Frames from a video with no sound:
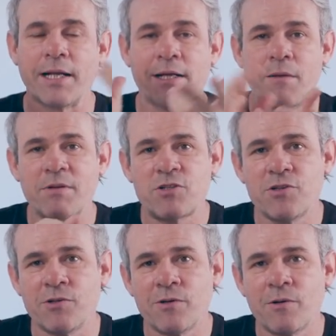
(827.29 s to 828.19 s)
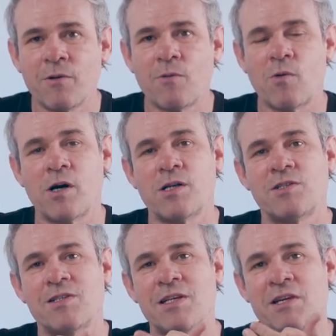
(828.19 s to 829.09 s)
Number two
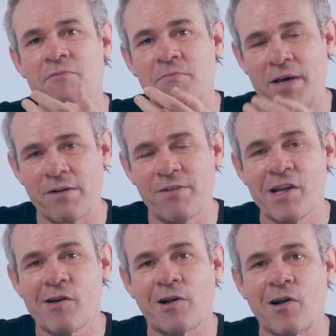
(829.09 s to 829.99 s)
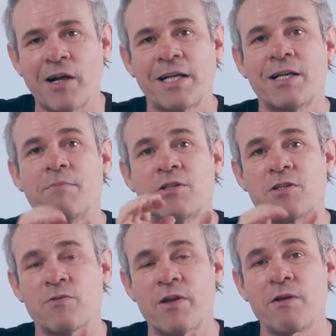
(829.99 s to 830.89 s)
was the better video card. Number
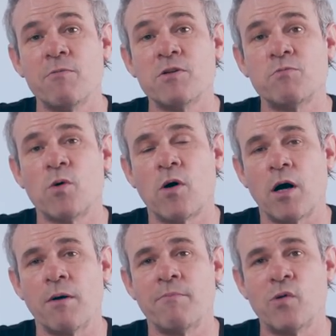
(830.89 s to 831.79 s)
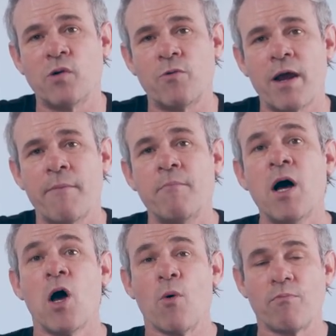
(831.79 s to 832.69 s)
three was more onboard RAM
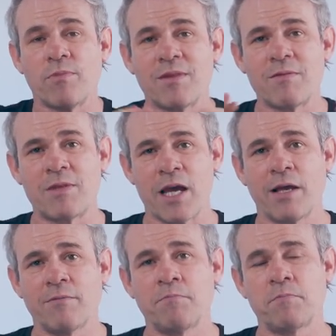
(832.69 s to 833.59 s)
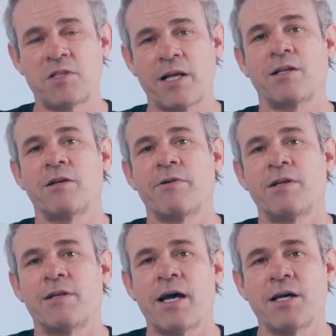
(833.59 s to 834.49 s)
then secondary
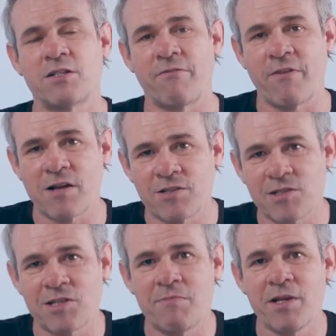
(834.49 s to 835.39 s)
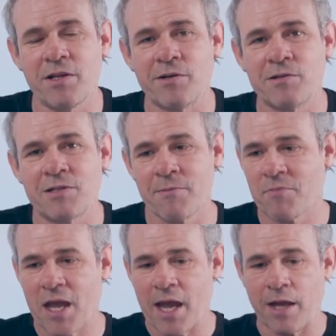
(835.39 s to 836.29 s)
to that is the faster CPUs
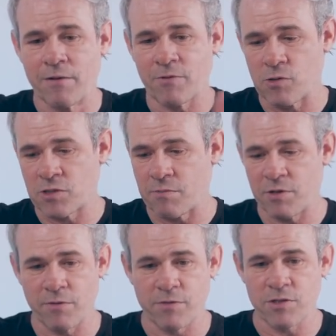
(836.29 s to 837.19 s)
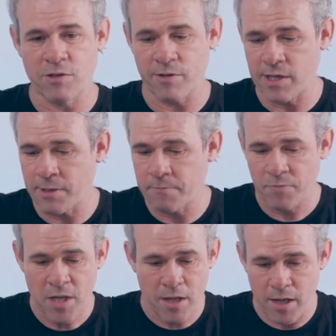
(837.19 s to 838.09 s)
and of course the beautiful screen
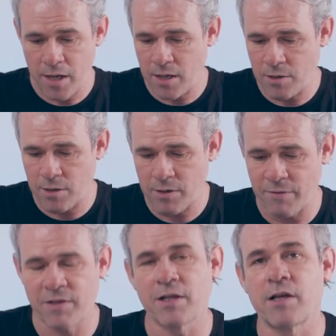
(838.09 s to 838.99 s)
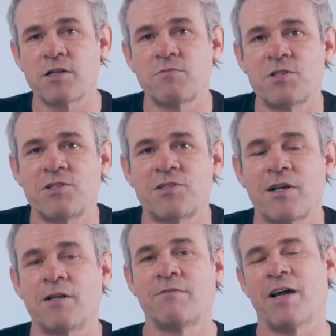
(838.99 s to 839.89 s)
and you know and everything else was just
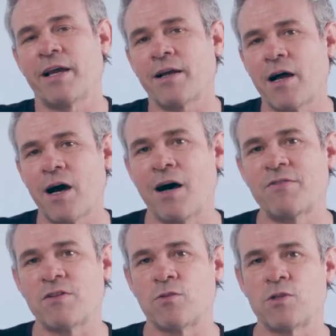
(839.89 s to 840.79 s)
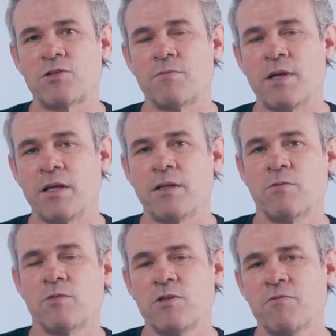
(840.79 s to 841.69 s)
kind of like afterthoughts to me.
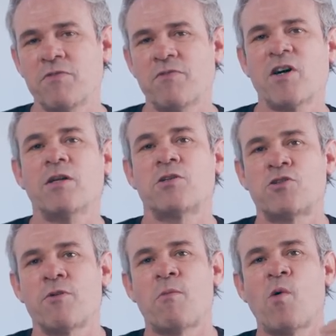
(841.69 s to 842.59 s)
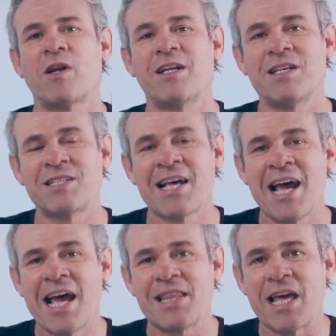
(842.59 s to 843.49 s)
You've got to determine what it is
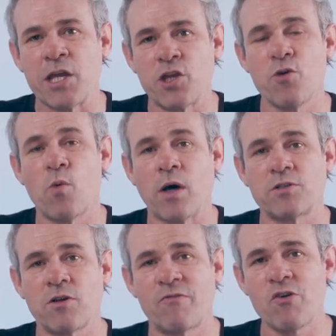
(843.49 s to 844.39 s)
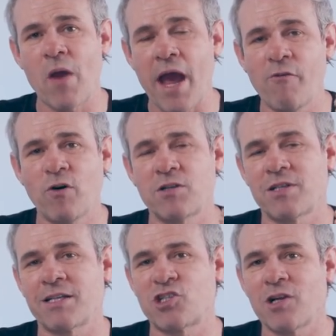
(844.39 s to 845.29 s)
that you want. So if you have one, it's
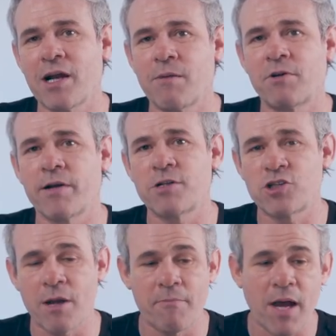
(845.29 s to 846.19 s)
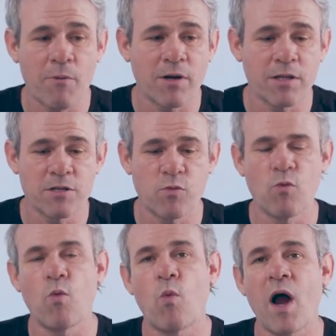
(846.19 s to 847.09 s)
like, should I upgrade? Should I buy one of these?
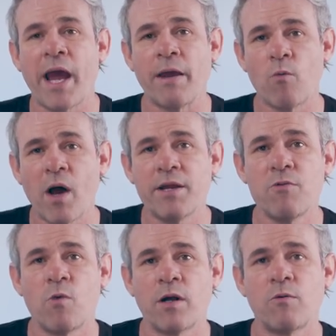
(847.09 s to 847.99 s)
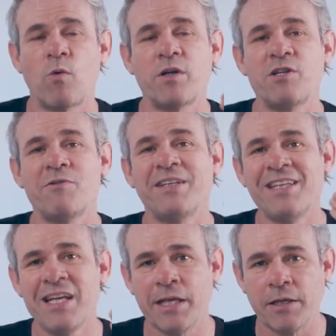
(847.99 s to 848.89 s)
Well, why? Why do you want it? What do you
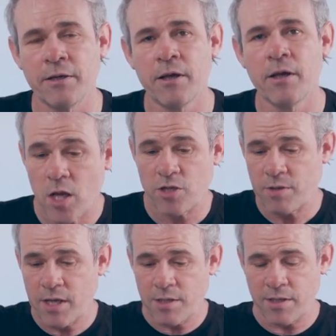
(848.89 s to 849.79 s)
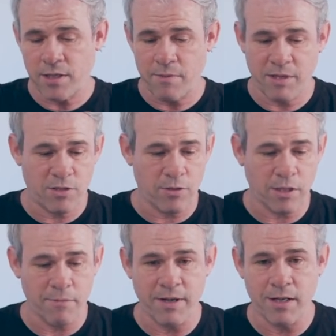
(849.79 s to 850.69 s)
need? So the other thing I've been
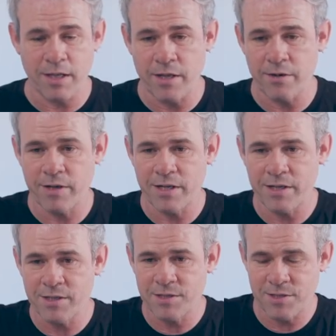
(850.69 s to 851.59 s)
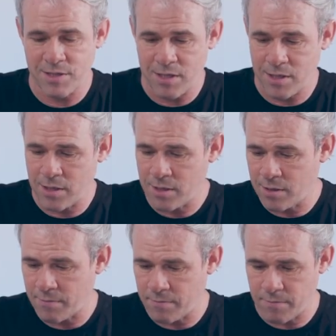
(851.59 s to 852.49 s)
talking about here is
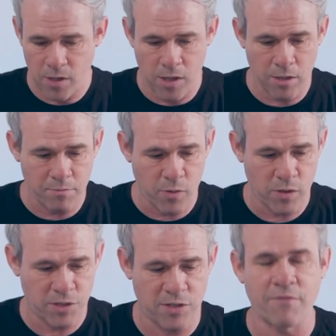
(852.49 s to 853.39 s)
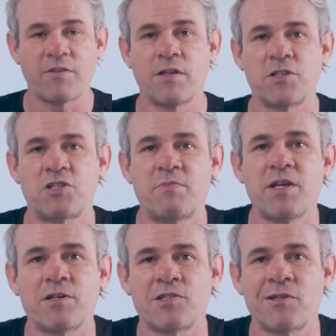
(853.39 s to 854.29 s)
the onboard stuff, the, the
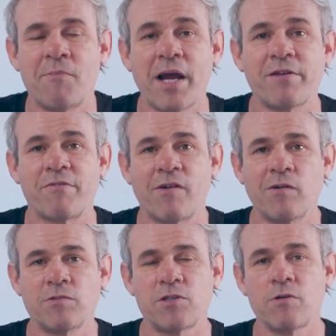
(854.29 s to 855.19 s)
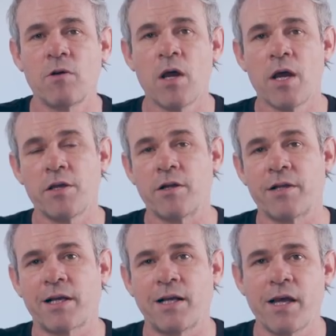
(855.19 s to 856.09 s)
speakers and the microphone. So, you know,
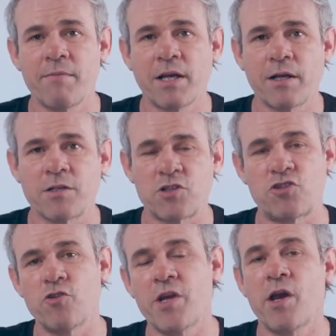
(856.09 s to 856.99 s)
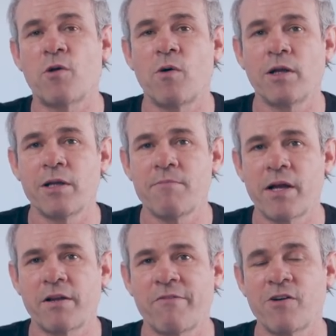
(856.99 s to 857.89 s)
they're claiming it's studio quality
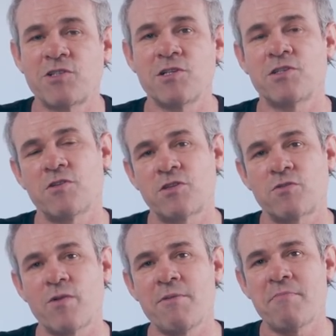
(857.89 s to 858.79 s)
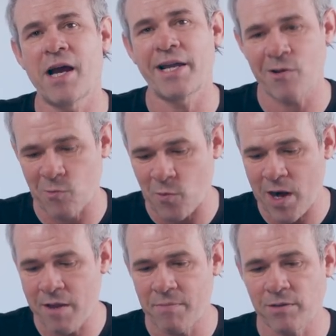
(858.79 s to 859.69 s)
microphone. So there's a three mic
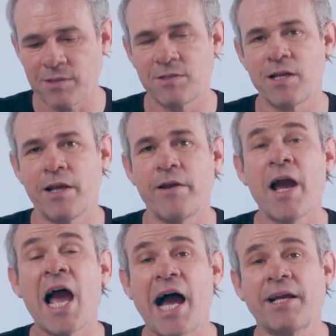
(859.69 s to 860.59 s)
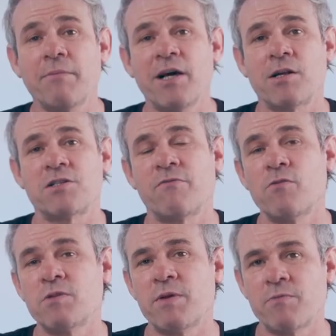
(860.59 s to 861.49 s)
array built into here. I gotta be honest, I've
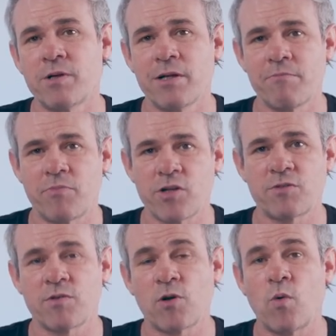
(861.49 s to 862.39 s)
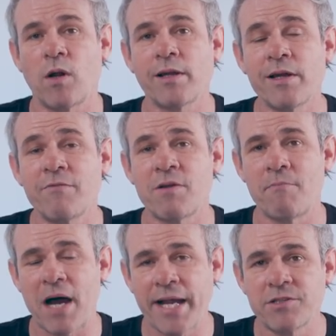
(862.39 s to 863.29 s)
always been really impressed with the quality of the
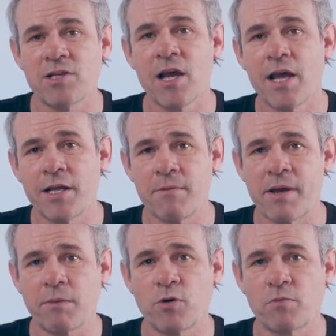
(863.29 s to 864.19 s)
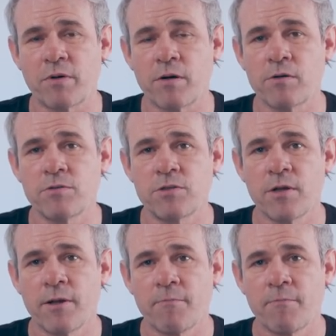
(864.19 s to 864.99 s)
mics in the MacBook Pros.